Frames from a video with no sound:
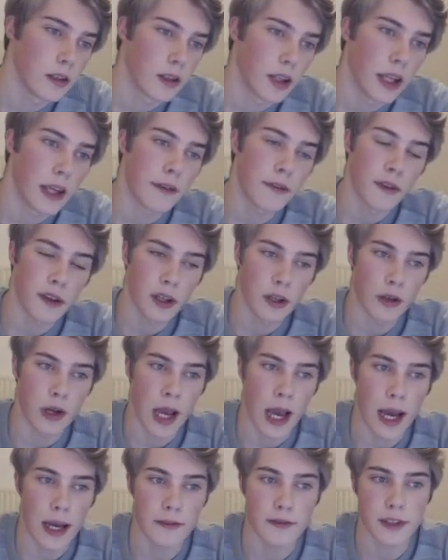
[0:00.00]
if you
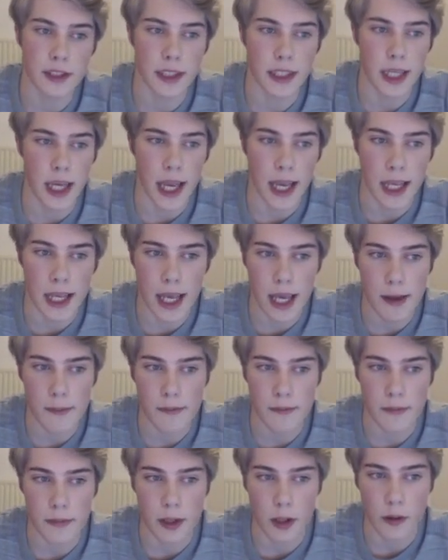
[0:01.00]
have the
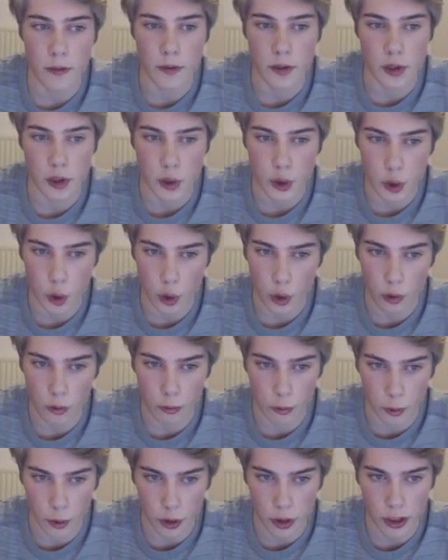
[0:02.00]
endgame of a sole
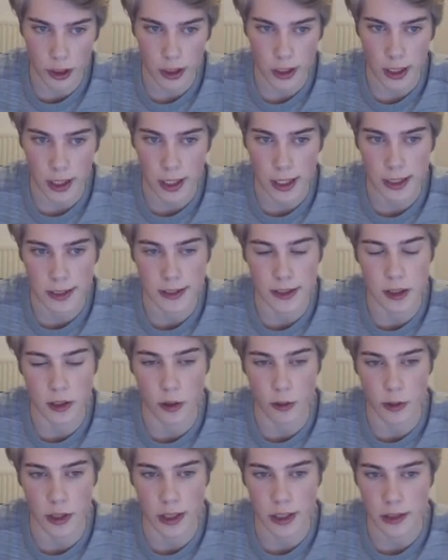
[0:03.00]
rook against the
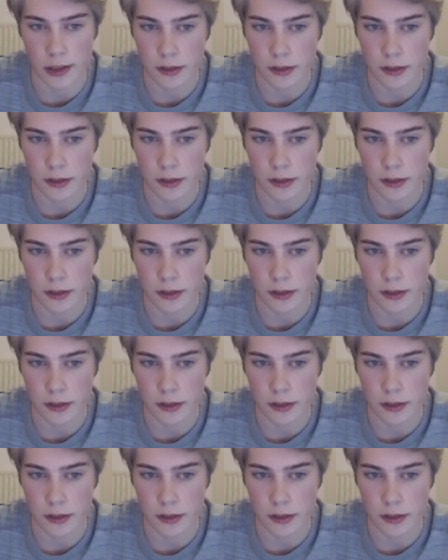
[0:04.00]
queen,